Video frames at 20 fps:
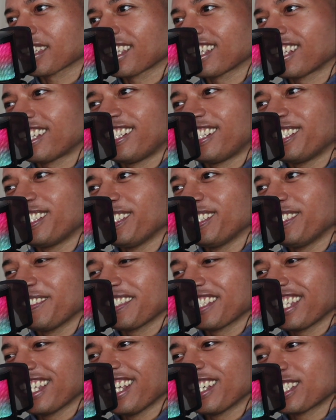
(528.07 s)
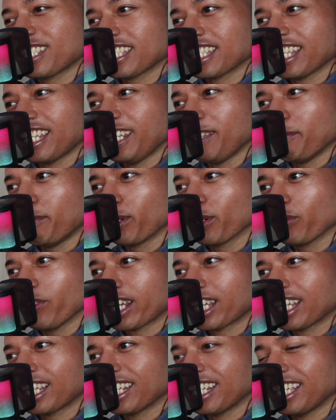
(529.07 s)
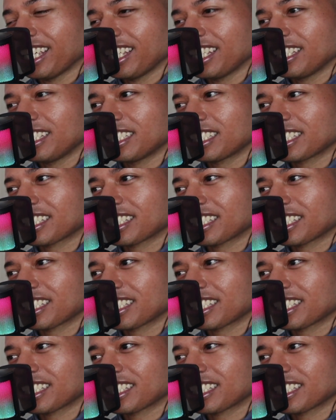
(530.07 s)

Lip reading: Oh, now she's getting more recognized.